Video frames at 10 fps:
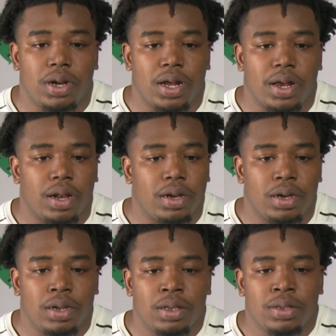not
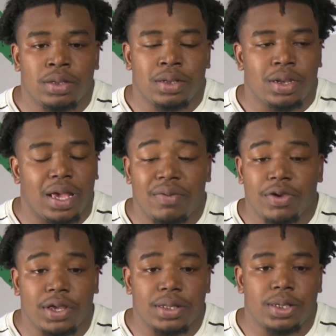having
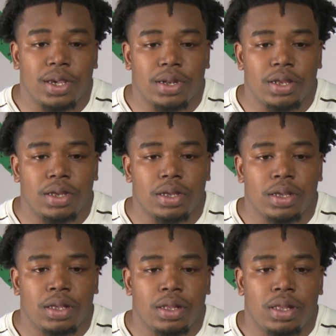good technique
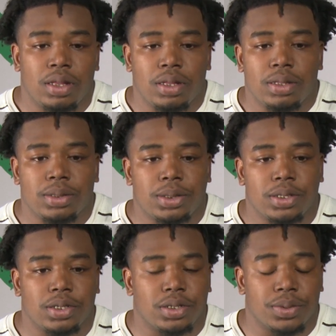
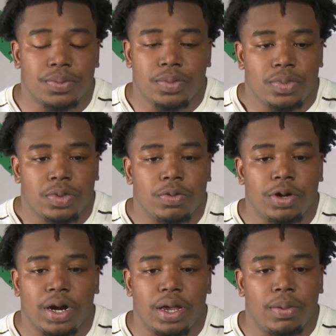to
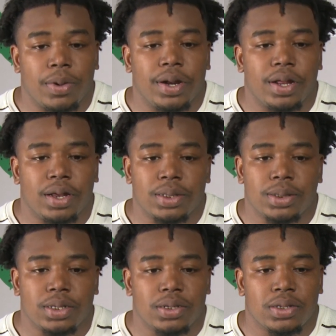where I am right now.
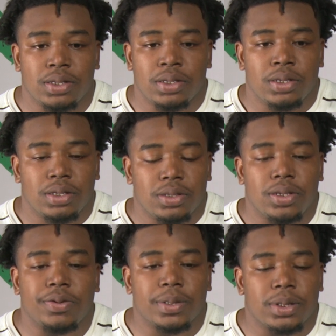So
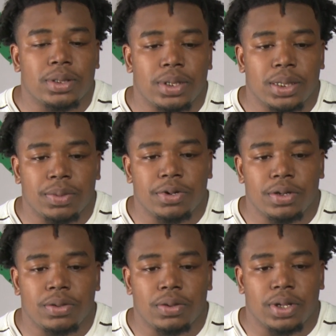it's actually pretty
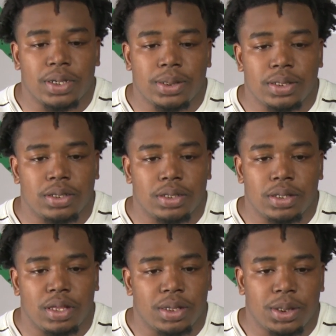cool, like, seeing
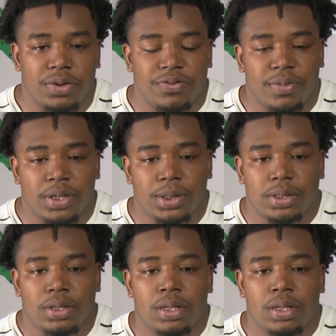that transformation.